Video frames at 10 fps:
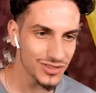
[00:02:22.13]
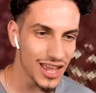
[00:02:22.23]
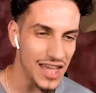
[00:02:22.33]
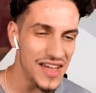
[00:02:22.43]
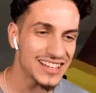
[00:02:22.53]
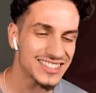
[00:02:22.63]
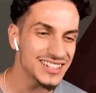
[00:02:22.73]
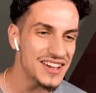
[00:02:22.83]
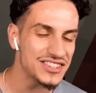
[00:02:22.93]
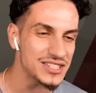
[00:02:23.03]
And that's going to
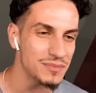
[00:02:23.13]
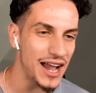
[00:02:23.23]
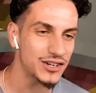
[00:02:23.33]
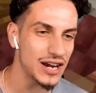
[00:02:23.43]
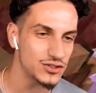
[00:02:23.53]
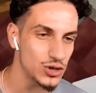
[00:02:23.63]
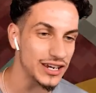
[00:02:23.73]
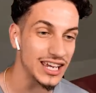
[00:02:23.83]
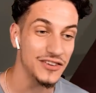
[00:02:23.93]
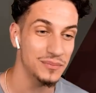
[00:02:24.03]
make this Minecraft trick
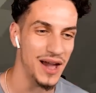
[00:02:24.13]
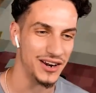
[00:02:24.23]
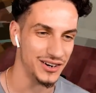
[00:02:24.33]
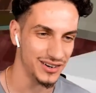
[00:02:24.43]
even better.